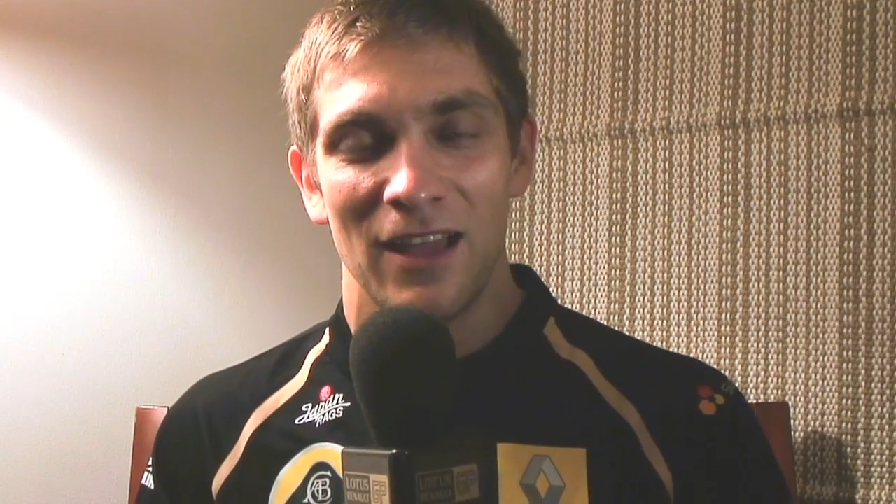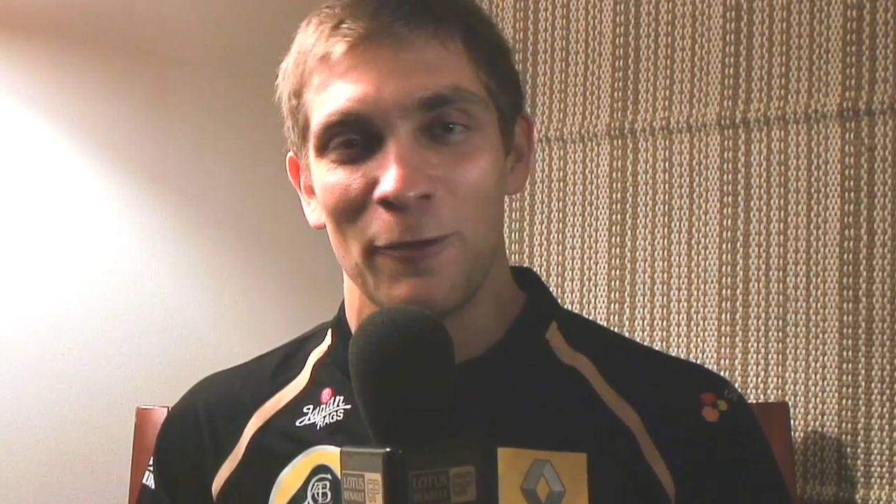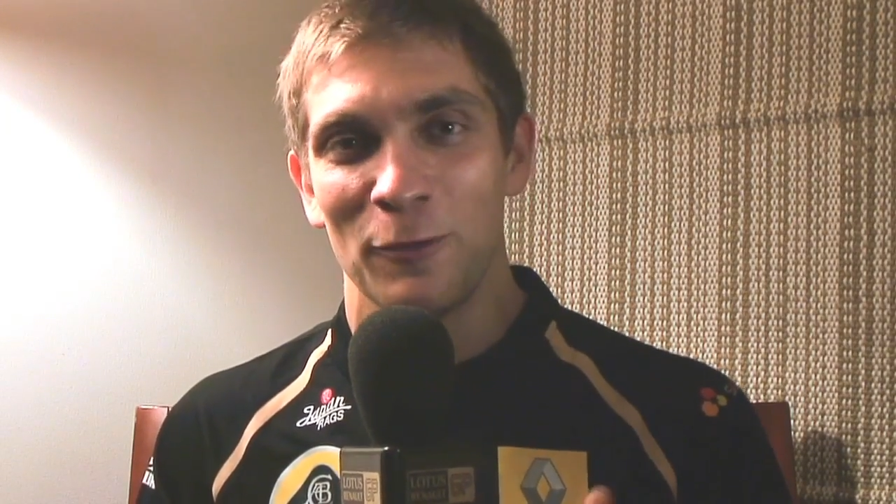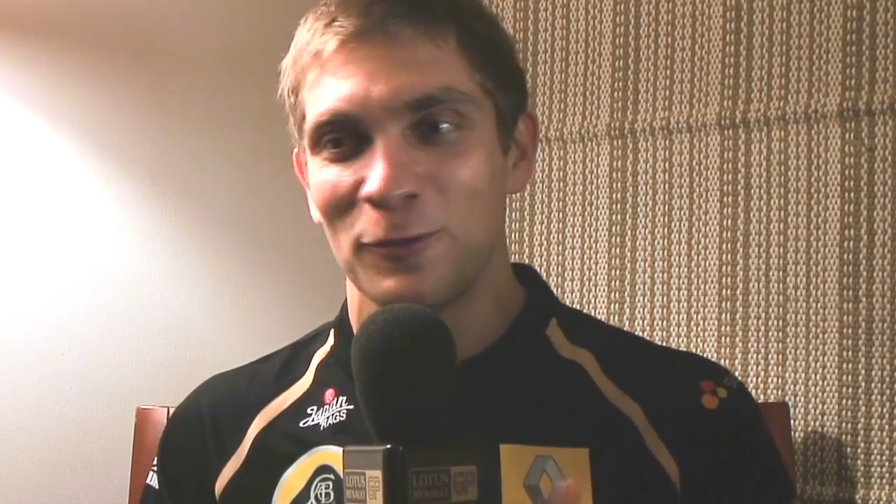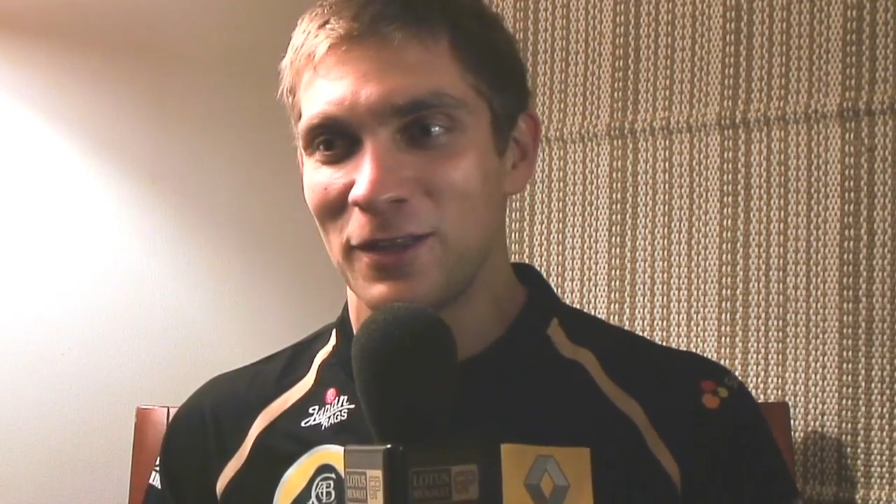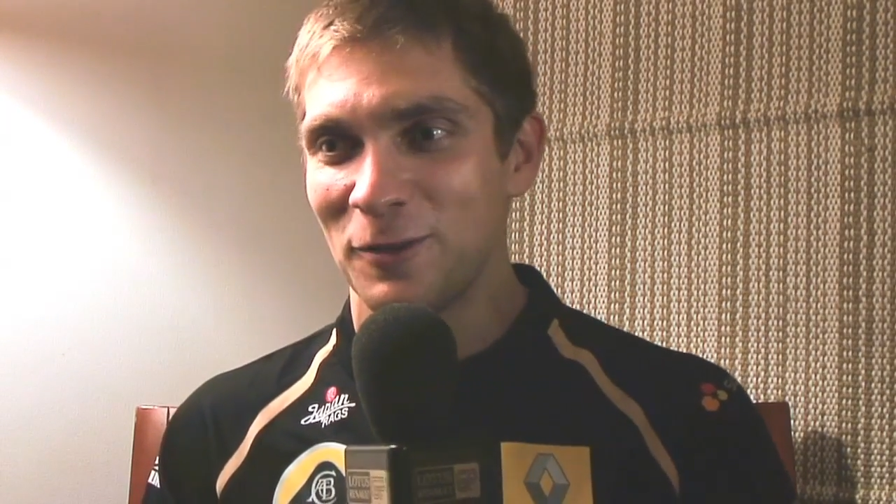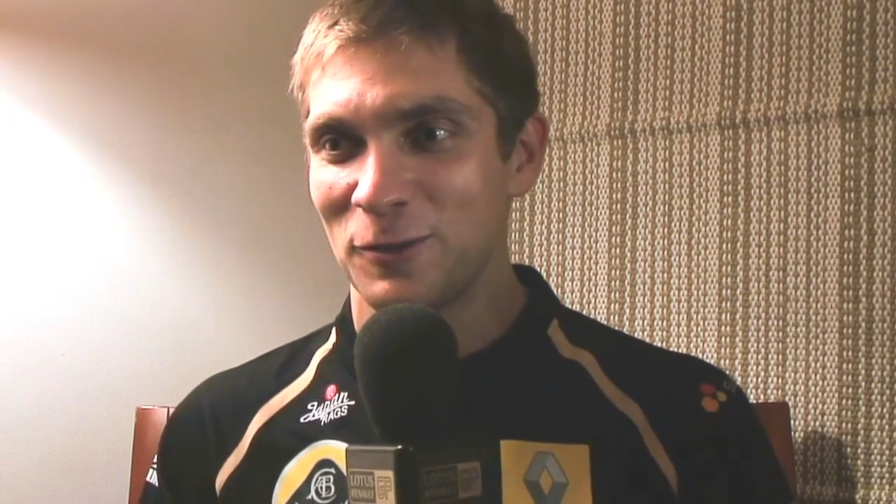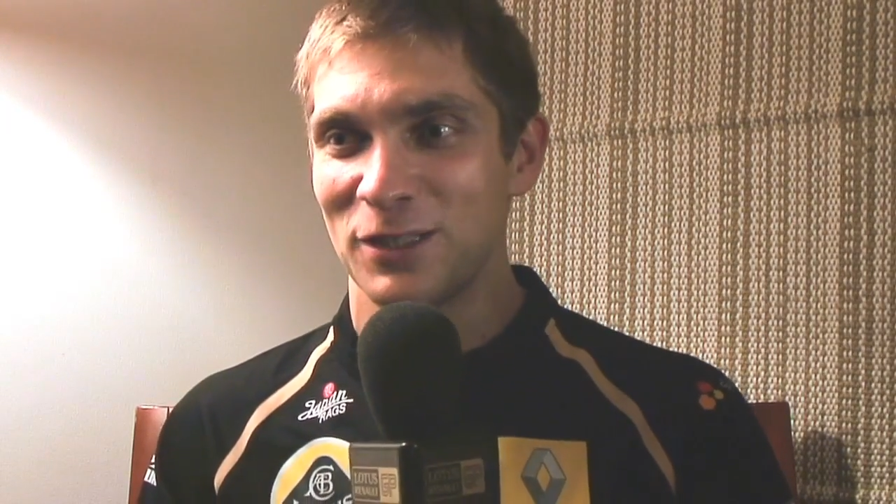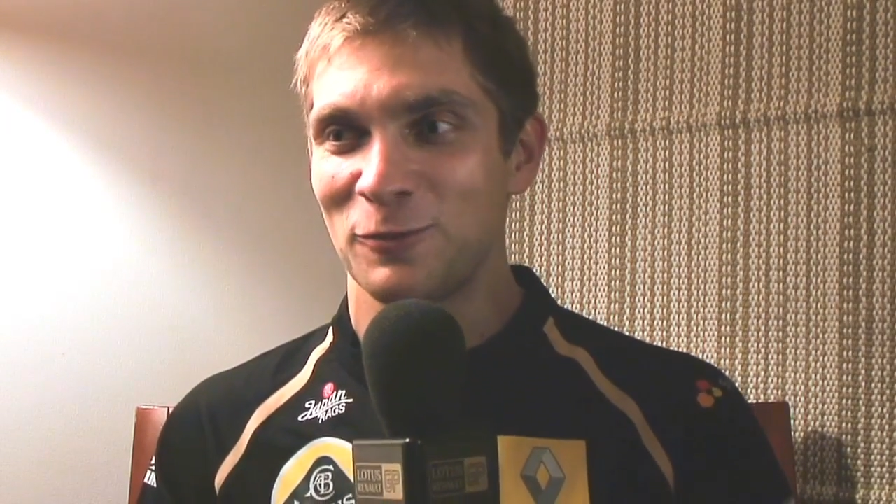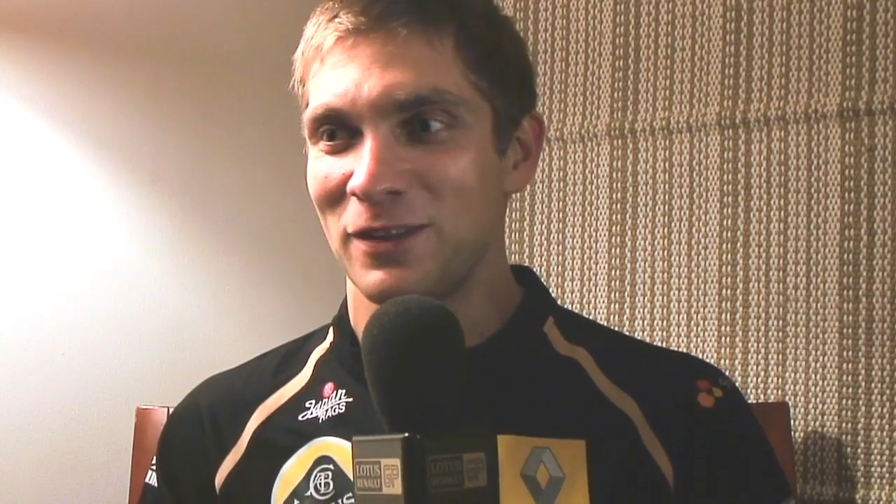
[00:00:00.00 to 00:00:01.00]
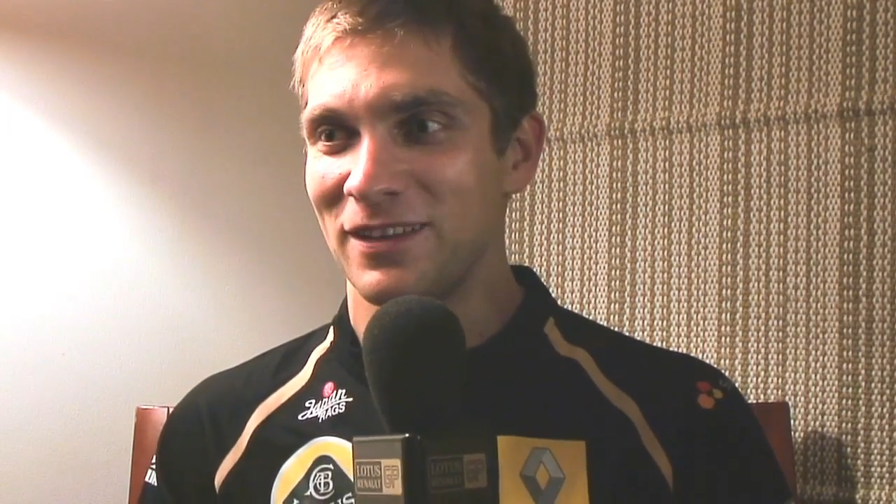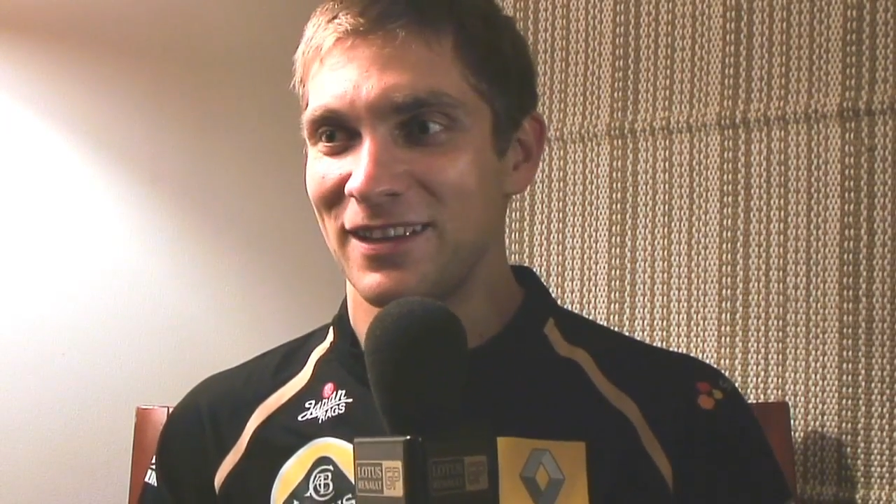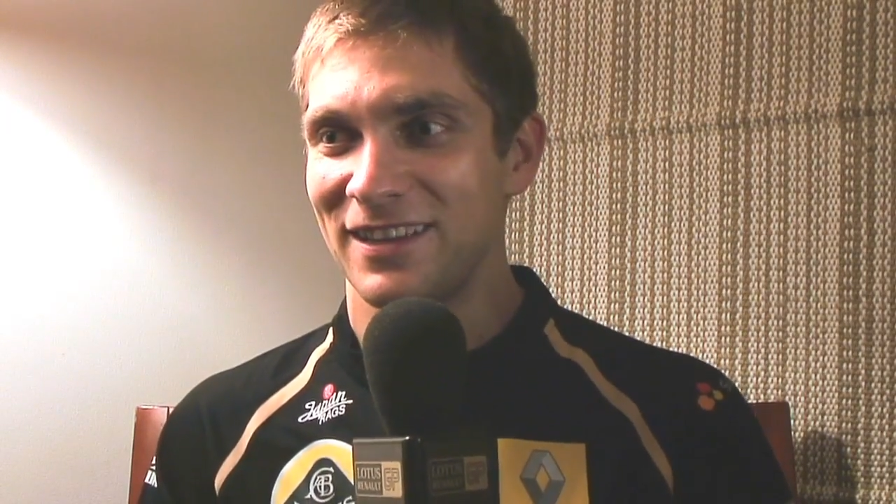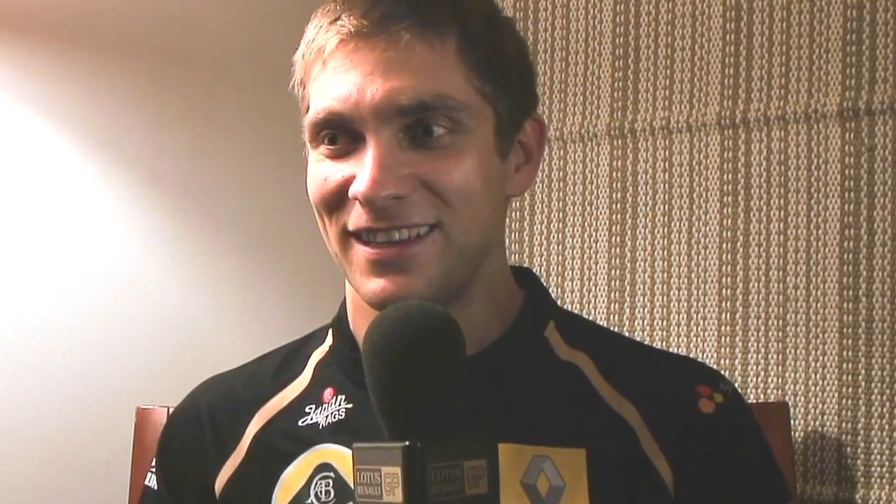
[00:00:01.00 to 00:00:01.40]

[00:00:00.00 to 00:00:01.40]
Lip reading: I want to tell you just one